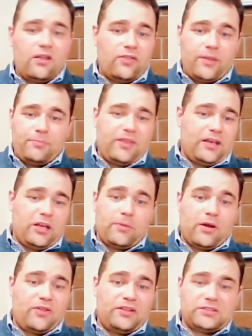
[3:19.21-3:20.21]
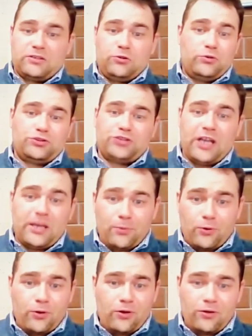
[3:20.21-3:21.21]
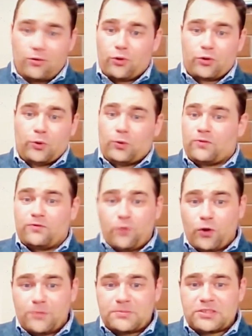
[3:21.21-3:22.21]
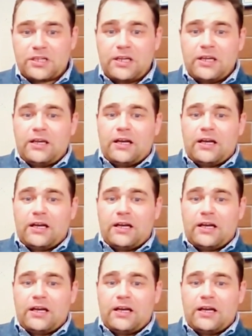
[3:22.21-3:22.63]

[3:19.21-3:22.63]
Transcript: Then thinking about things like Google Jamboard or Google Forms,